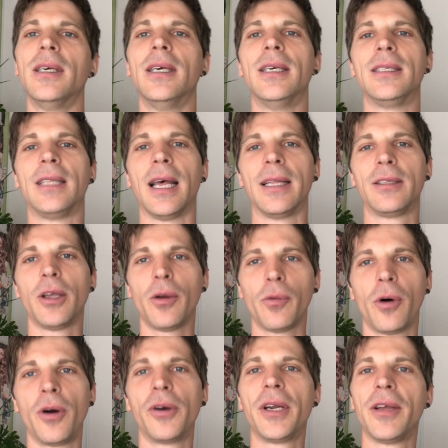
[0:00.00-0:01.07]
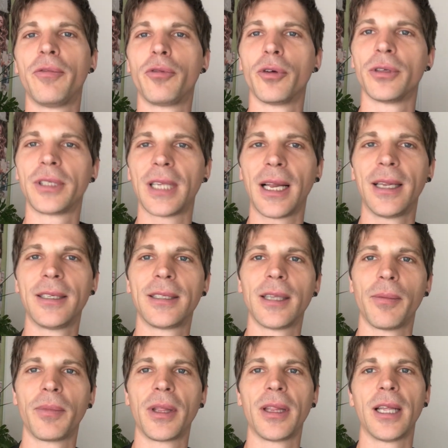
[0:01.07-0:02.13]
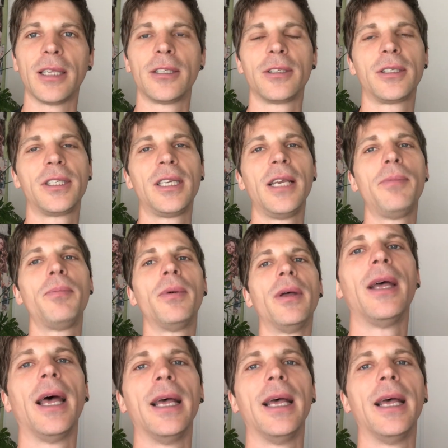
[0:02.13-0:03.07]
is that don't worry if you're selling something that's cheap,